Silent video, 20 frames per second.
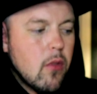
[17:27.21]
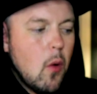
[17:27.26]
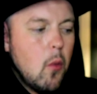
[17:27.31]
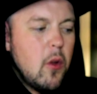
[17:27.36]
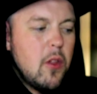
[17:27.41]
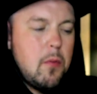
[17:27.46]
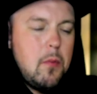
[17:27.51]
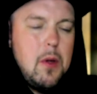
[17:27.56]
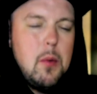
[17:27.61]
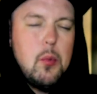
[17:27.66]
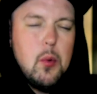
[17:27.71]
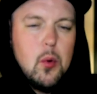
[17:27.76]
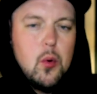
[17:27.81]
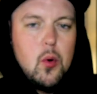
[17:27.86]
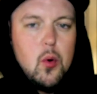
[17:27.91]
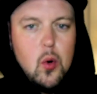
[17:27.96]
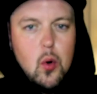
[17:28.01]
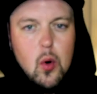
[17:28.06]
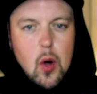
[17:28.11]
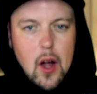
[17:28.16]
with people
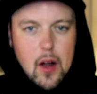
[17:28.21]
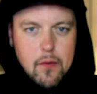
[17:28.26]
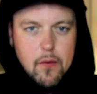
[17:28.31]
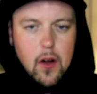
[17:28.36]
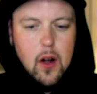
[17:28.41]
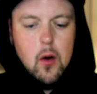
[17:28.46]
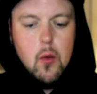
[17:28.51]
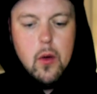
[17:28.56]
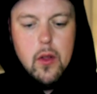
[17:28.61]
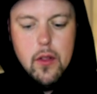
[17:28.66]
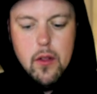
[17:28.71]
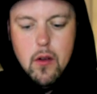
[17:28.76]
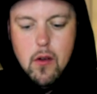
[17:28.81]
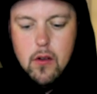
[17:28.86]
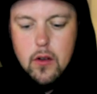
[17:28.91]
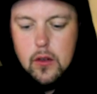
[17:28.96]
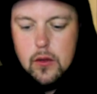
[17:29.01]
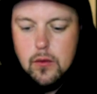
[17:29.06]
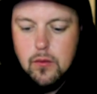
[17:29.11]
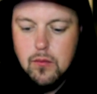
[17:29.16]
who I fuck with.
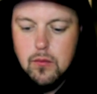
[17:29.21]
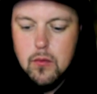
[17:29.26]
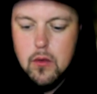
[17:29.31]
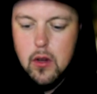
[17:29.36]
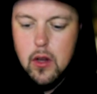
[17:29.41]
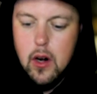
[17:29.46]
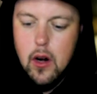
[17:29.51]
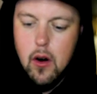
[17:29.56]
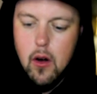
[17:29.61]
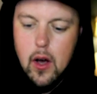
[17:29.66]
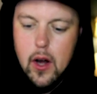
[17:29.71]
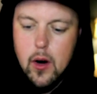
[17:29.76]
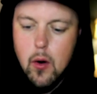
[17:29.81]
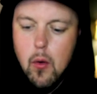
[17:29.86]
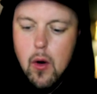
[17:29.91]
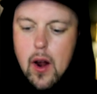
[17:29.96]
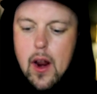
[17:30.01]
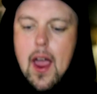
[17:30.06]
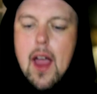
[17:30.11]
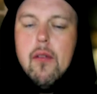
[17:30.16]
You know, I don't
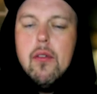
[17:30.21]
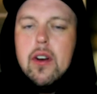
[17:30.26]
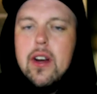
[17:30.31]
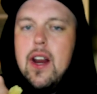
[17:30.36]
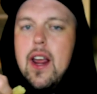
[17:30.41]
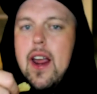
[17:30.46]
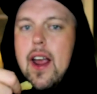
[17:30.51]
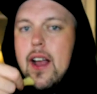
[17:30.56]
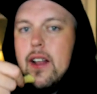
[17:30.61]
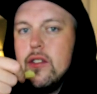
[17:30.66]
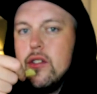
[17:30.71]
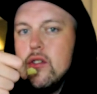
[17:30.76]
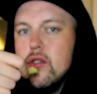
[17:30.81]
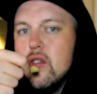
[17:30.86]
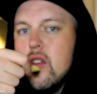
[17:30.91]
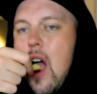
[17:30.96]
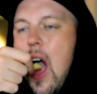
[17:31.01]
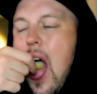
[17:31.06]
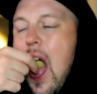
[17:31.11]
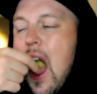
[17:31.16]
want everyday answers.